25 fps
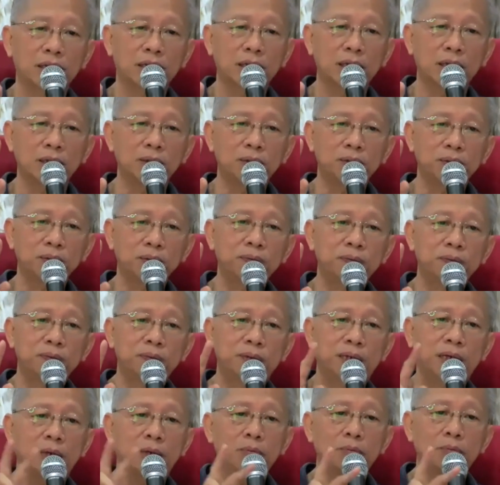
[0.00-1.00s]
The true
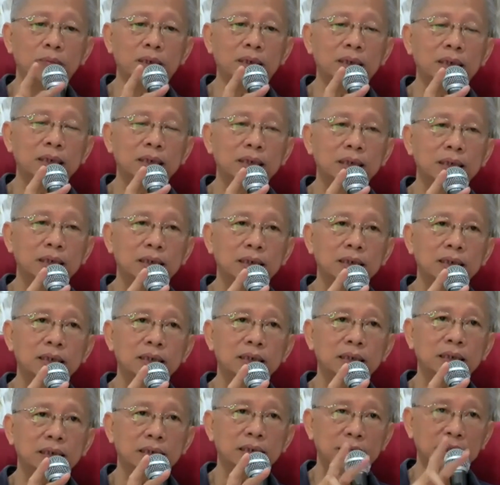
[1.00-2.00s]
Dhamma
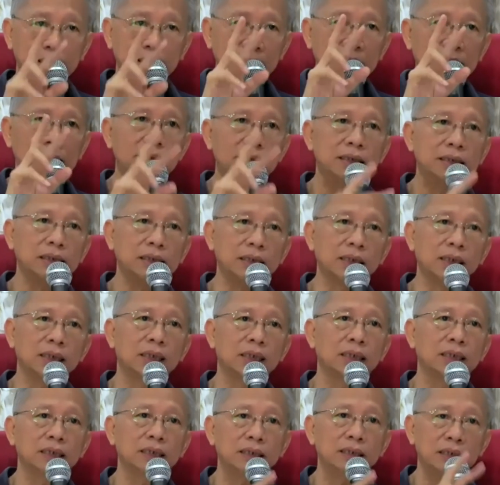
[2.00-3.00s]
is the teaching,
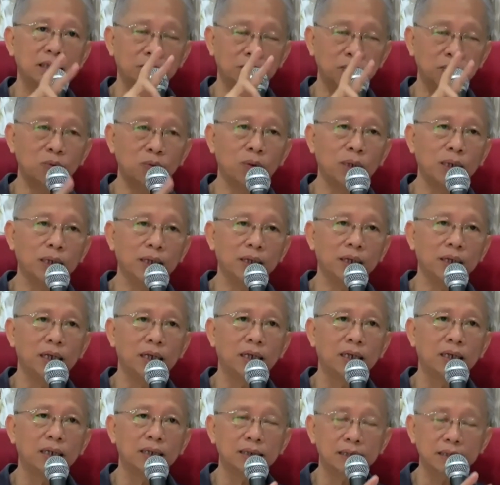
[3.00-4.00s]
is number one.
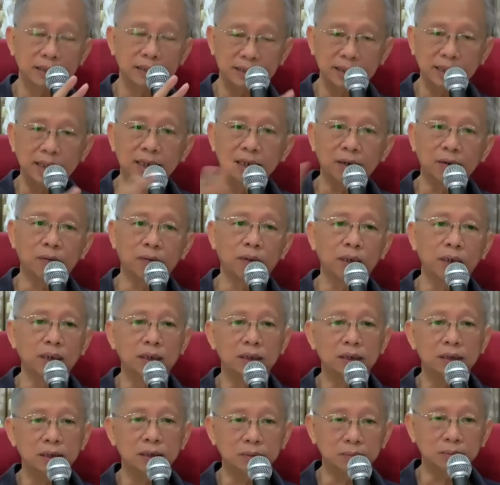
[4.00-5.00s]
The second one
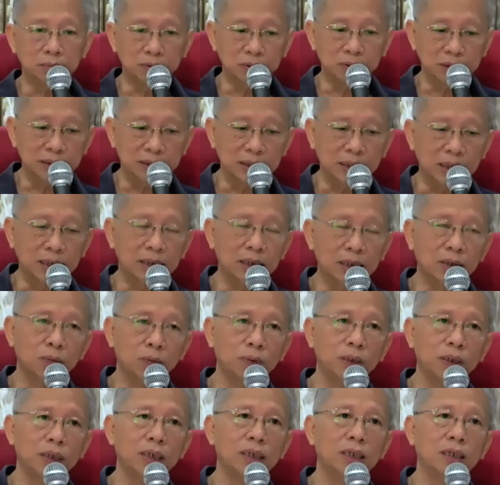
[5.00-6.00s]
is the Bodhisattva
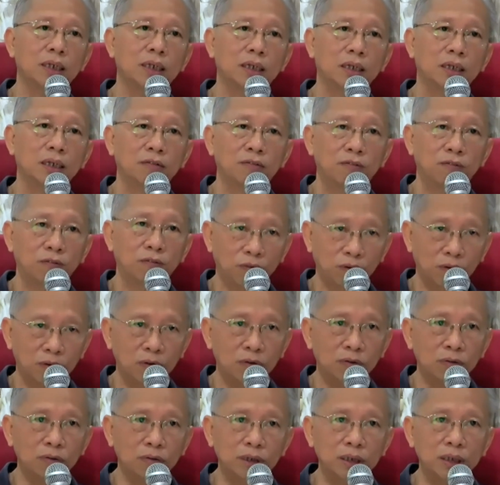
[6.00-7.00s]
way,
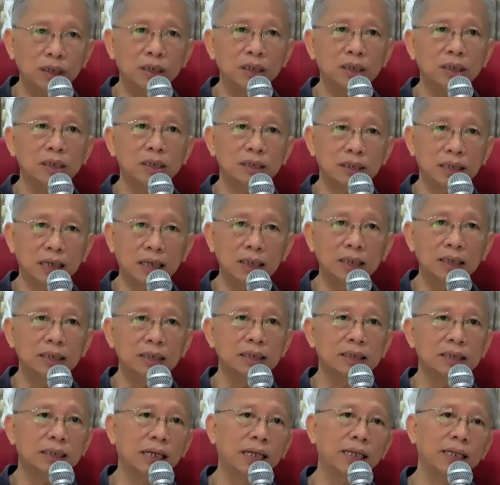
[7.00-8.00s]
following this
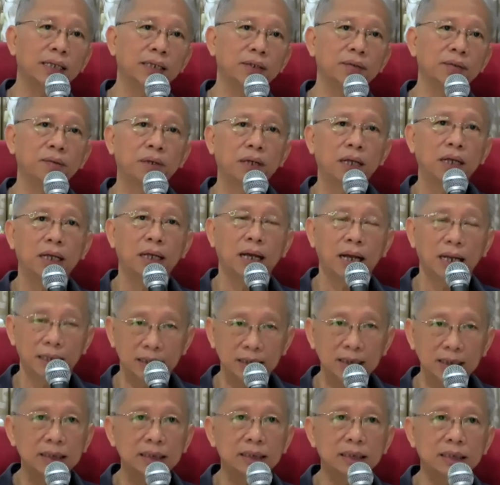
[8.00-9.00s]
understanding. And
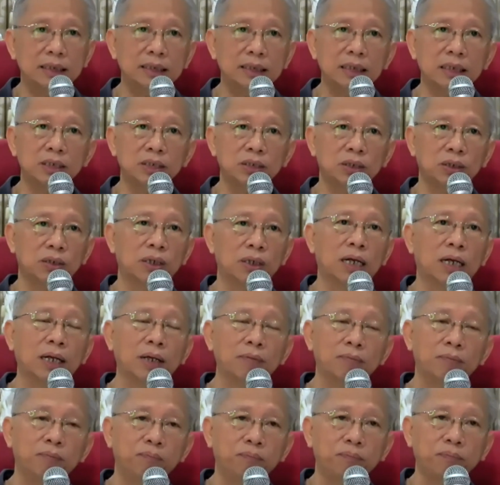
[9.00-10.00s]
this is a
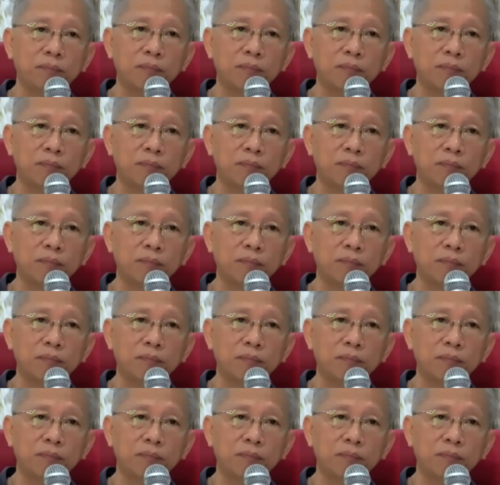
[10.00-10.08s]
shortcut.